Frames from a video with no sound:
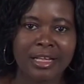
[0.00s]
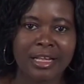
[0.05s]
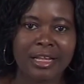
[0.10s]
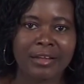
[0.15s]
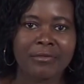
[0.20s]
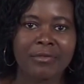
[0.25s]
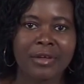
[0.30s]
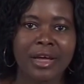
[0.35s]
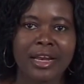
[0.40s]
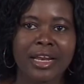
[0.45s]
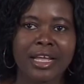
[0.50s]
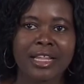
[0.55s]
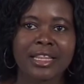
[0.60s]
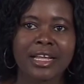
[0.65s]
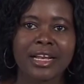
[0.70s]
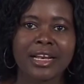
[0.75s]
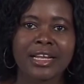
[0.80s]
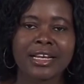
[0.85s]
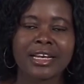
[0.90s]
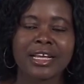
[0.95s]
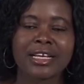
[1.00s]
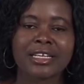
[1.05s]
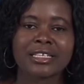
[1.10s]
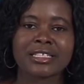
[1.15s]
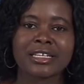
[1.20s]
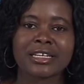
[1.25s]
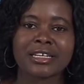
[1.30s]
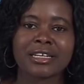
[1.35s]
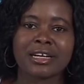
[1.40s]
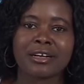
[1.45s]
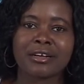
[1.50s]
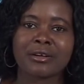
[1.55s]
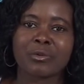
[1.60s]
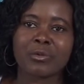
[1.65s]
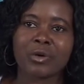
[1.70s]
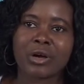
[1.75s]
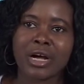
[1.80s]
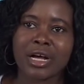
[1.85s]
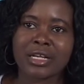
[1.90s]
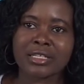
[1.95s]
If another learner is
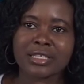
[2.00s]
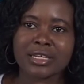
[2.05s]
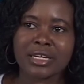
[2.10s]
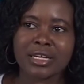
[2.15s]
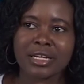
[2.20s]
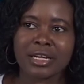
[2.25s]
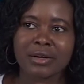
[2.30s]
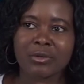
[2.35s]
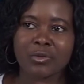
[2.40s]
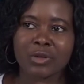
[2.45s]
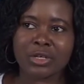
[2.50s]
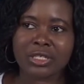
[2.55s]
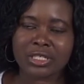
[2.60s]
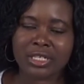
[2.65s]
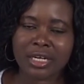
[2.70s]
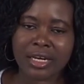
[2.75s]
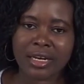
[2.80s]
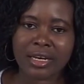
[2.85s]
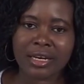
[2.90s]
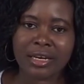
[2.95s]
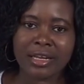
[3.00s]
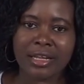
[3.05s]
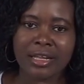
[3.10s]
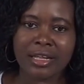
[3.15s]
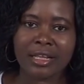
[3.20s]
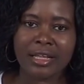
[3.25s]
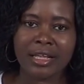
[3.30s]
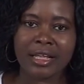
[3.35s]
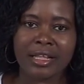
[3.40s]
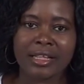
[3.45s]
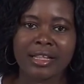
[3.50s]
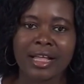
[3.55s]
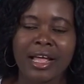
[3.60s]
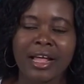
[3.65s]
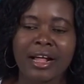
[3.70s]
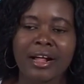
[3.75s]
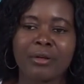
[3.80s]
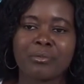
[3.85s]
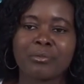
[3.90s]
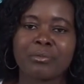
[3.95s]
asking a question,
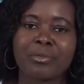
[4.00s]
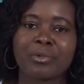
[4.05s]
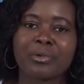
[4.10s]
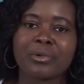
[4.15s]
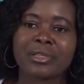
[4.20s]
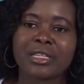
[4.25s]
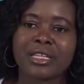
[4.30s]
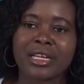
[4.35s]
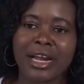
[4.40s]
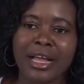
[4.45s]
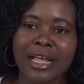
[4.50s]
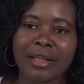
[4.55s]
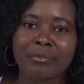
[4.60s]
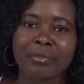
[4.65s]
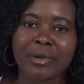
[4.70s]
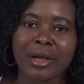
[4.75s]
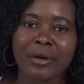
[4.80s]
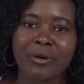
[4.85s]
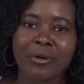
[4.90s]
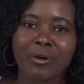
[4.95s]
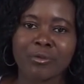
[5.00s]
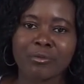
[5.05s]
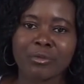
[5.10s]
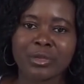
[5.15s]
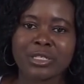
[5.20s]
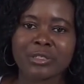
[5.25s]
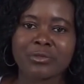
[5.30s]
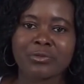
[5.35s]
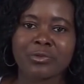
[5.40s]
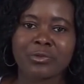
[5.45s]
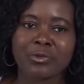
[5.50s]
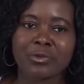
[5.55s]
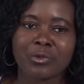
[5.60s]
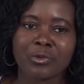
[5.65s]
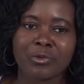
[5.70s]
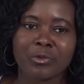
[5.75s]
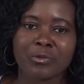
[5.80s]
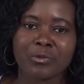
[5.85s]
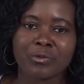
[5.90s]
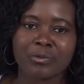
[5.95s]
try by all means
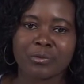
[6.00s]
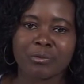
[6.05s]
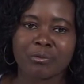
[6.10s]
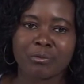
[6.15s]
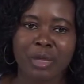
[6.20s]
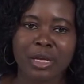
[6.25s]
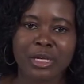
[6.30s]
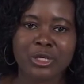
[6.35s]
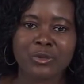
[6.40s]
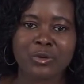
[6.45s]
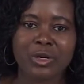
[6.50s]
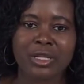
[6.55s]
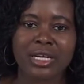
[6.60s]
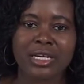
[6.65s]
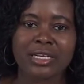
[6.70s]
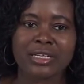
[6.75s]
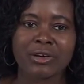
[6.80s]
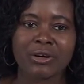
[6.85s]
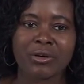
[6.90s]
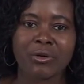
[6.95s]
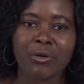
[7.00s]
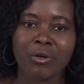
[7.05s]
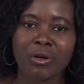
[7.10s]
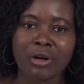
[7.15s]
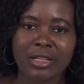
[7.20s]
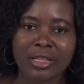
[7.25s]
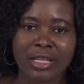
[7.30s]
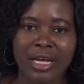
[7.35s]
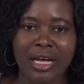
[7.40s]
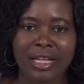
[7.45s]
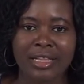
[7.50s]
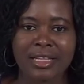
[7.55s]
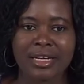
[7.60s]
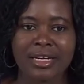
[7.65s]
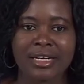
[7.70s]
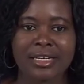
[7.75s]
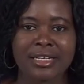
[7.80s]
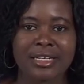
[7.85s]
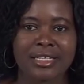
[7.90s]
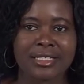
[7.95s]
to make sure that all other
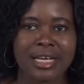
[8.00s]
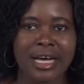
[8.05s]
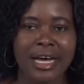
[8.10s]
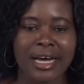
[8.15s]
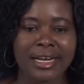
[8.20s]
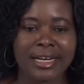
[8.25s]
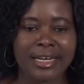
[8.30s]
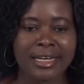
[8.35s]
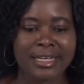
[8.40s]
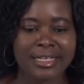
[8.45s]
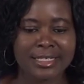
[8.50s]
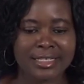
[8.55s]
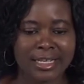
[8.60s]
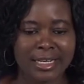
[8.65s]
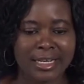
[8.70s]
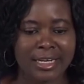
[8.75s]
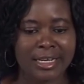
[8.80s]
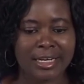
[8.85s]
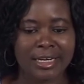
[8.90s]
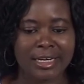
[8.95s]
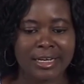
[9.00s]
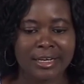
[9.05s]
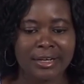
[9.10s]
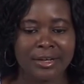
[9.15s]
learners are listening.